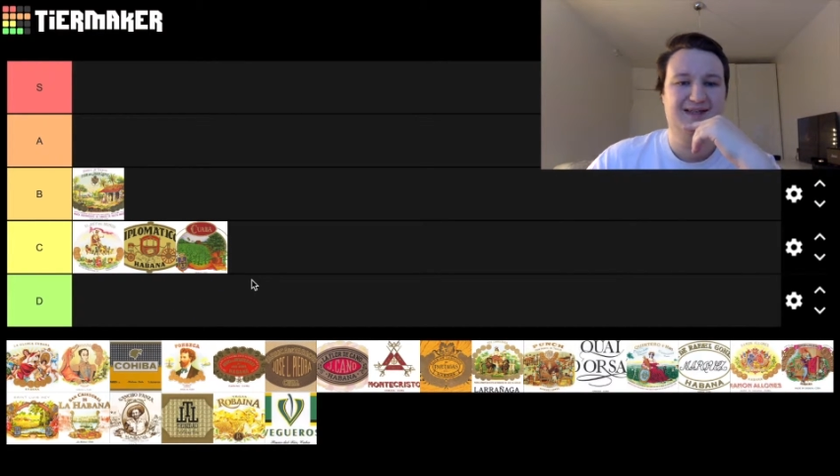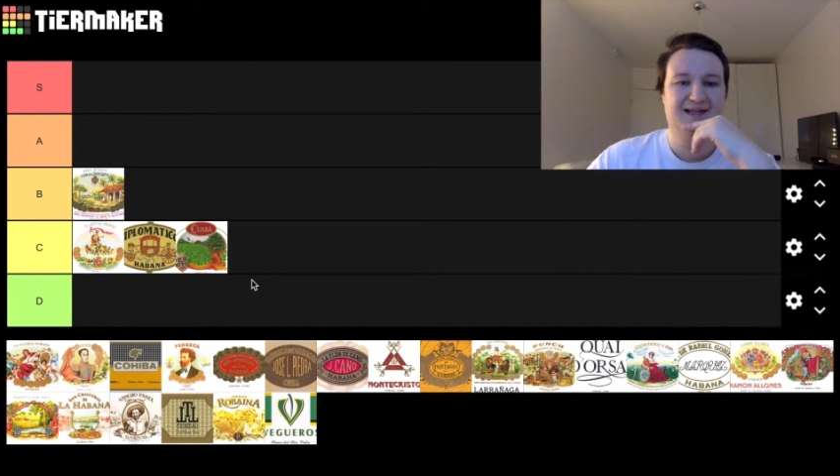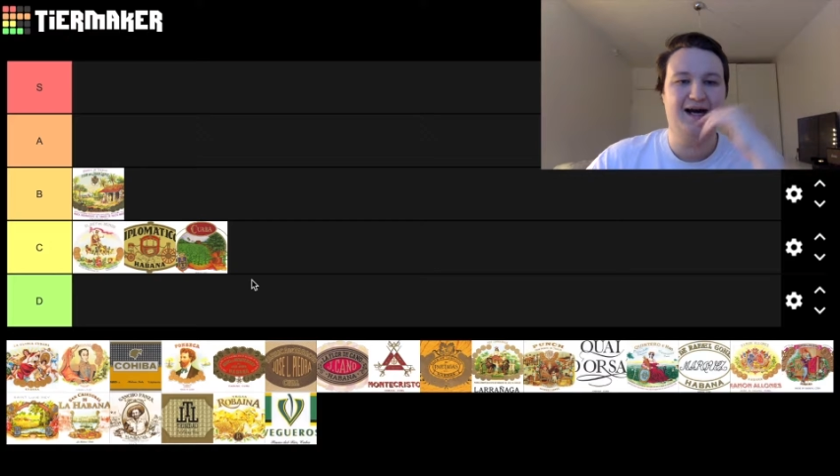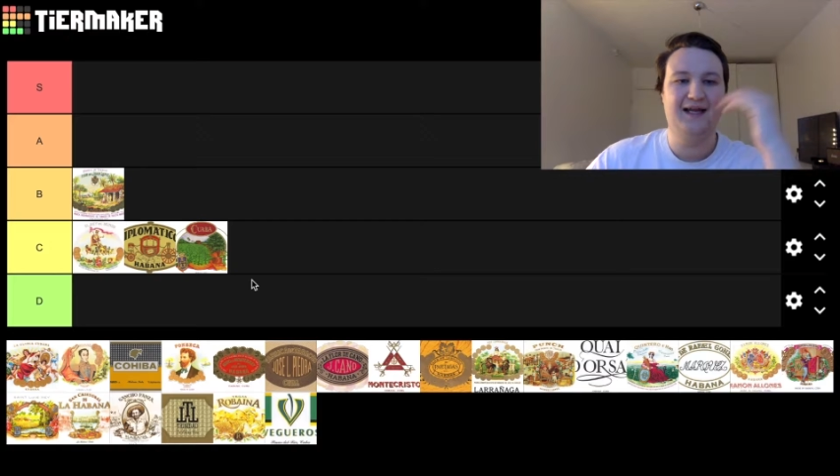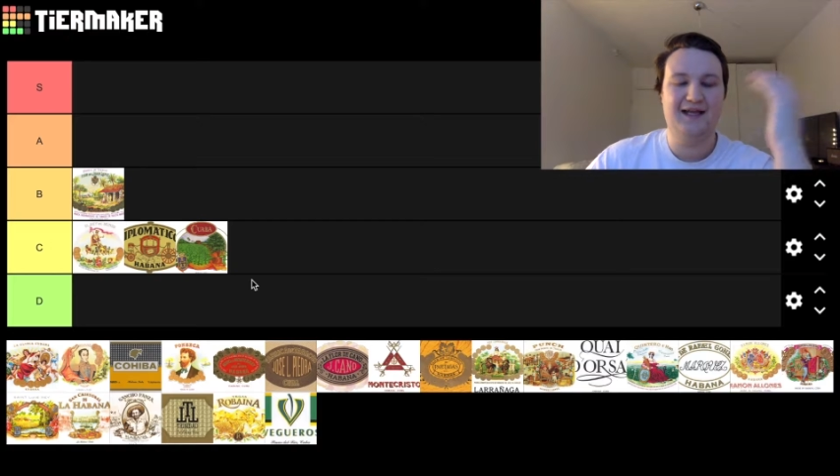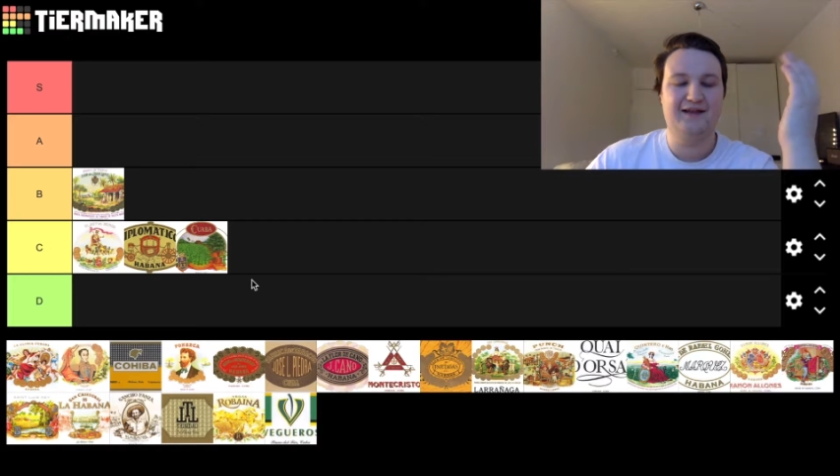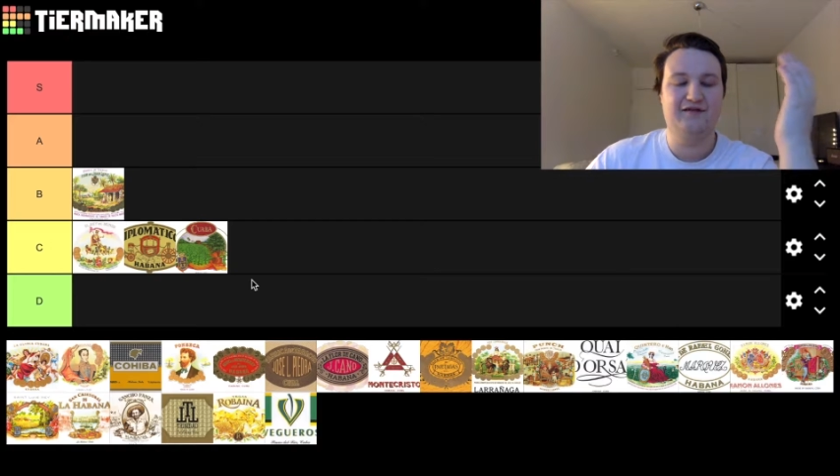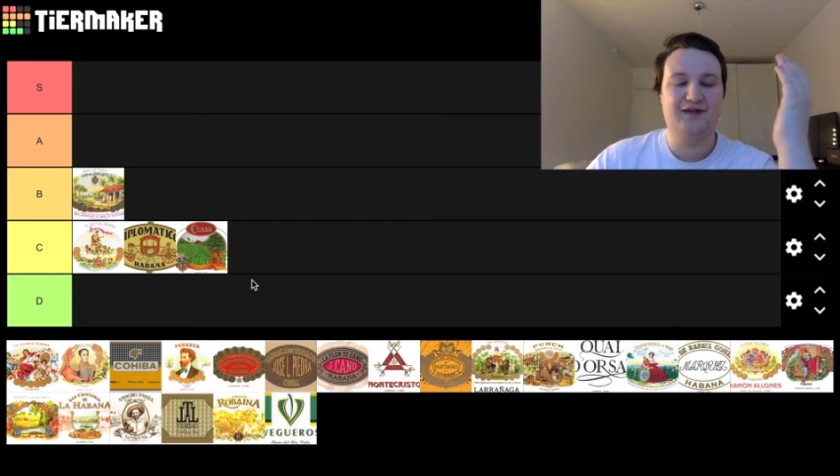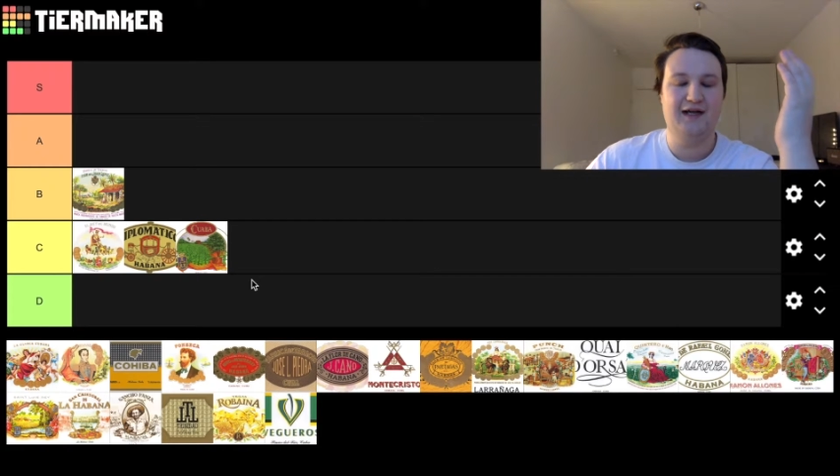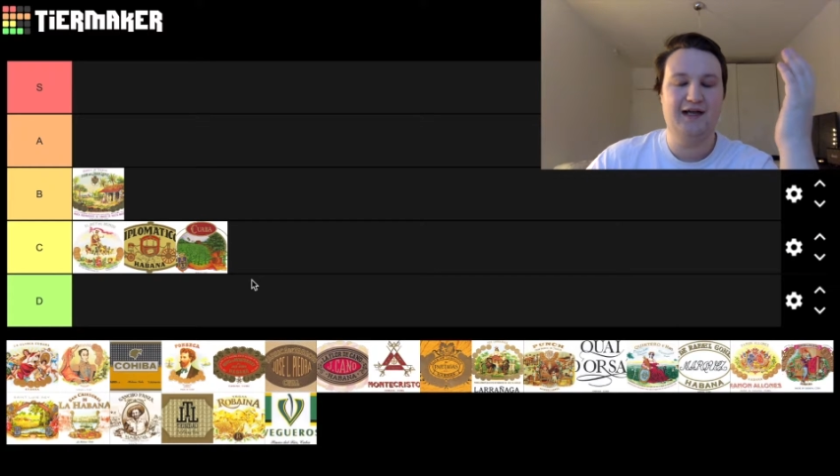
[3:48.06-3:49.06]
I like the
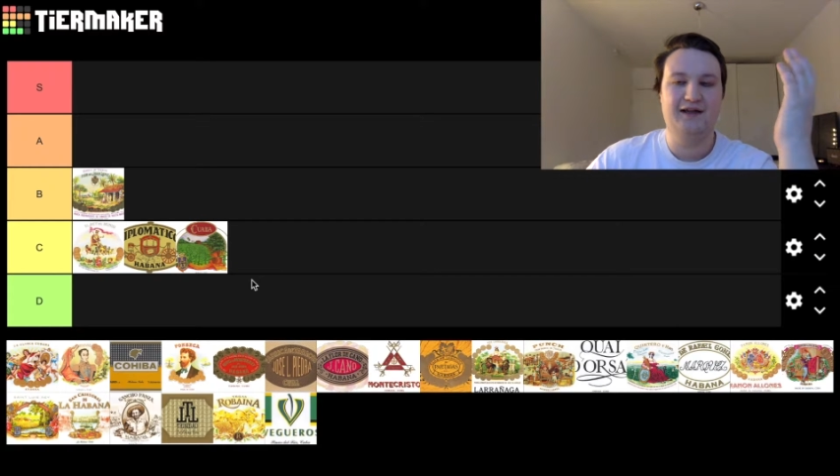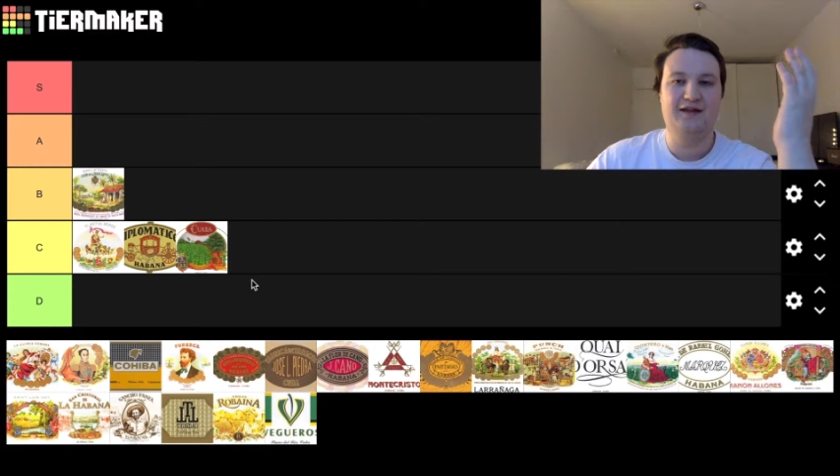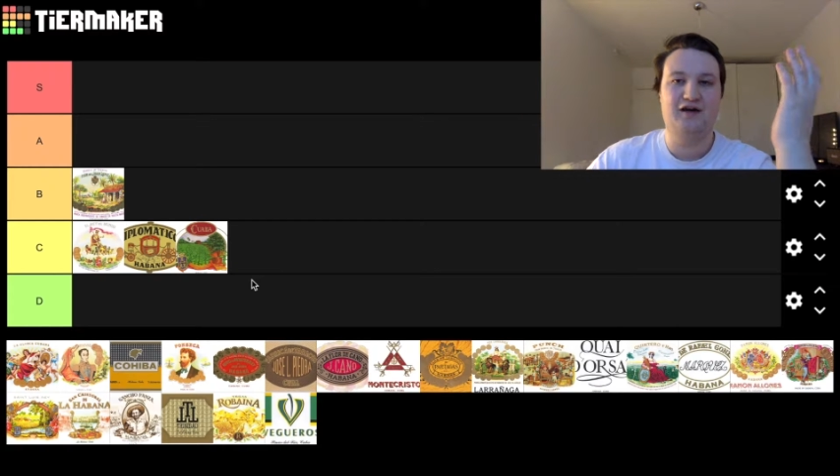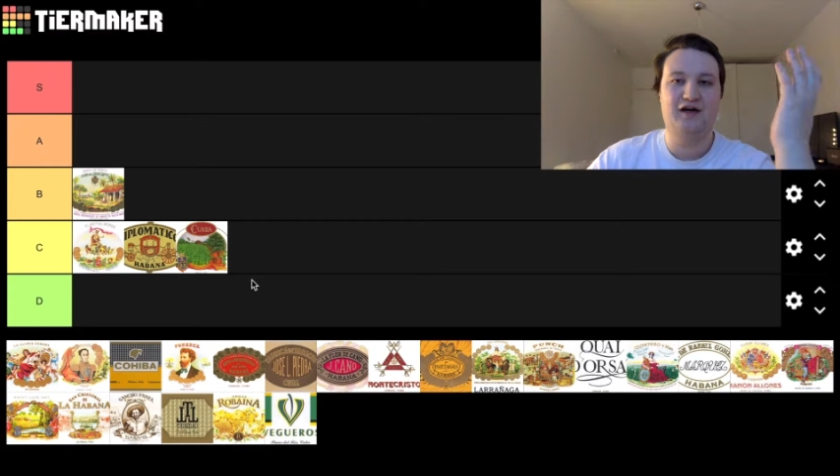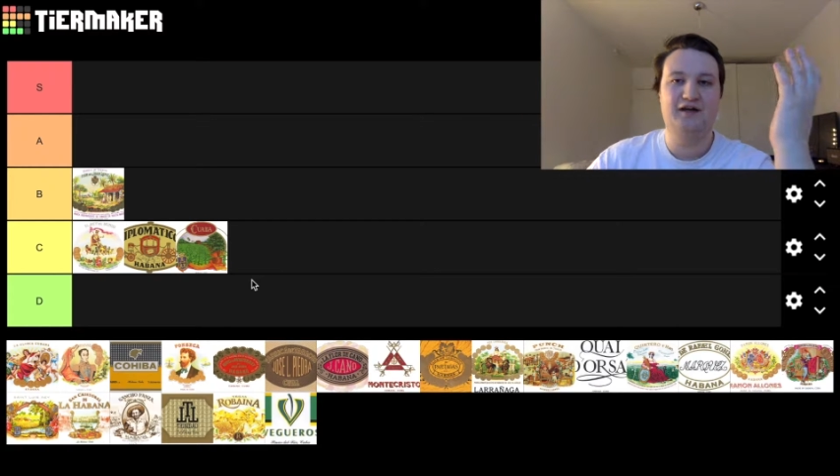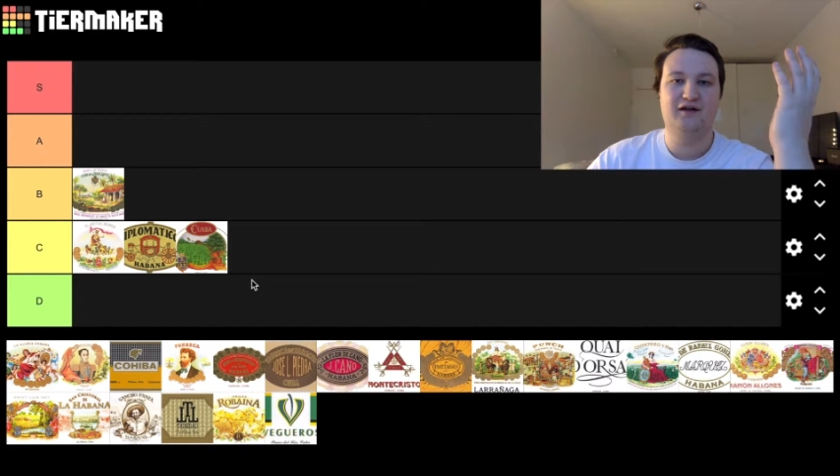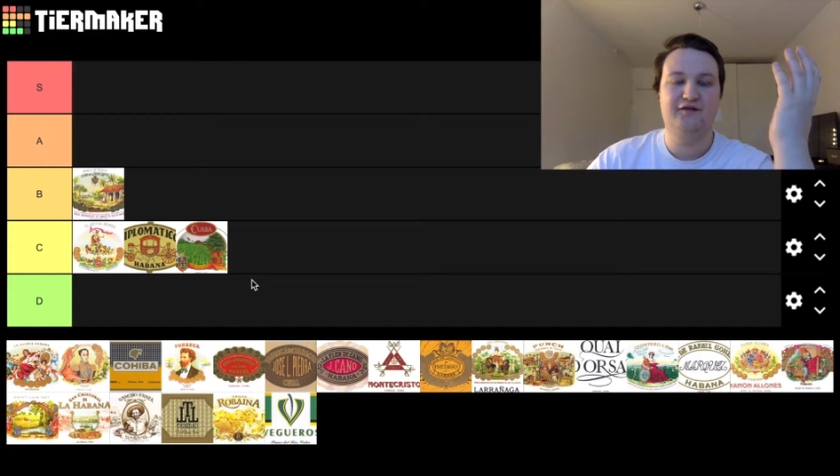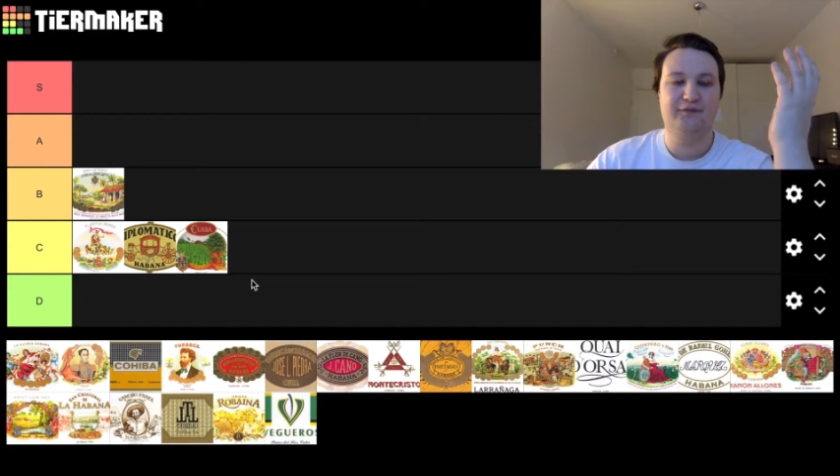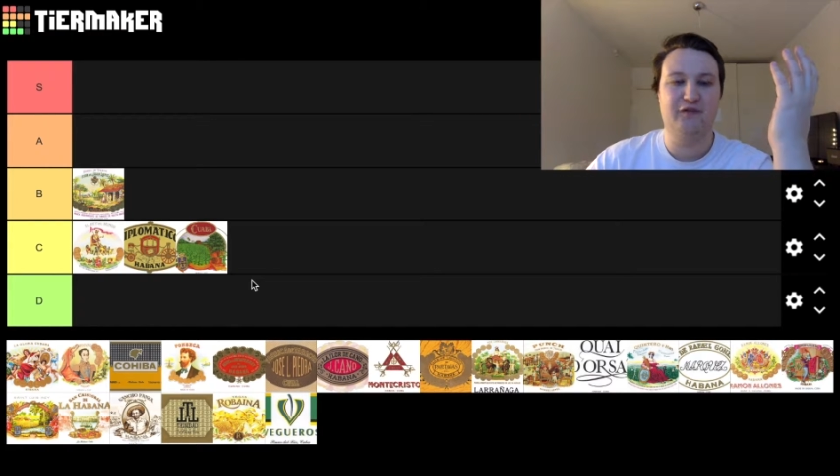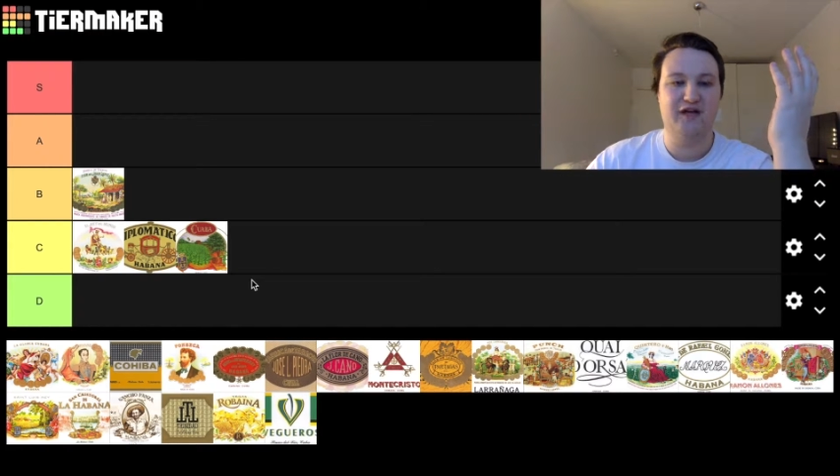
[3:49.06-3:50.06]
thought of
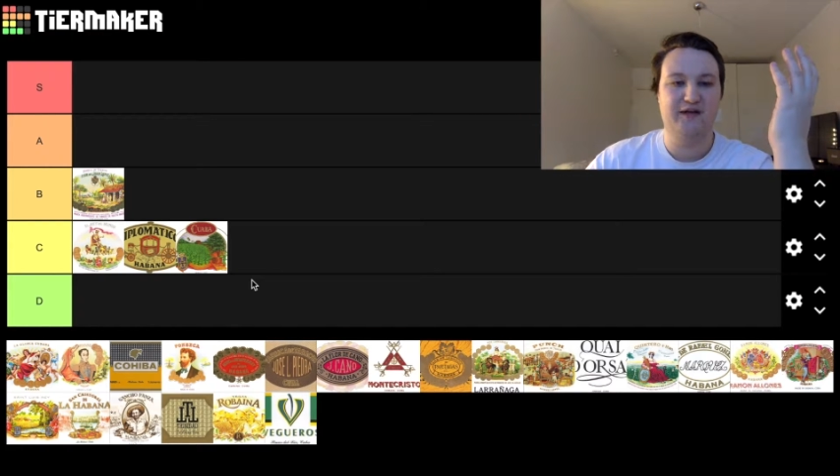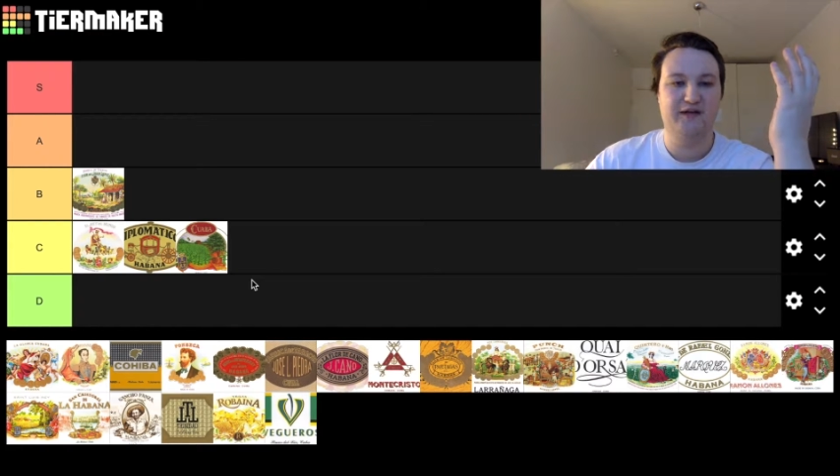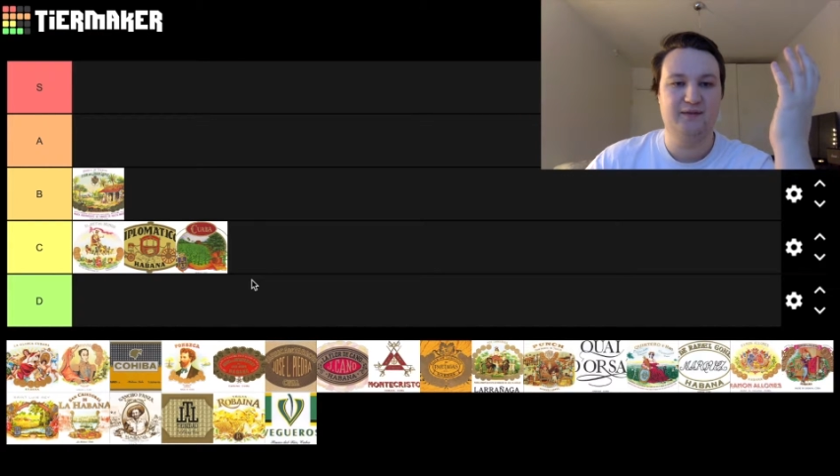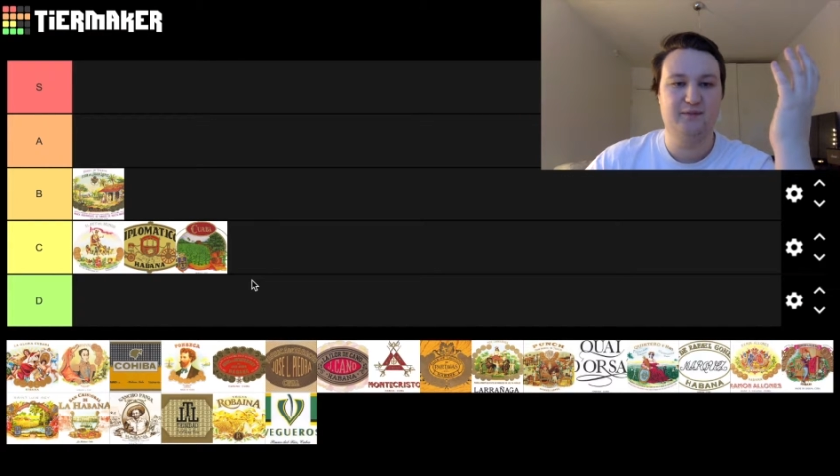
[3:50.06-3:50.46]
the brand,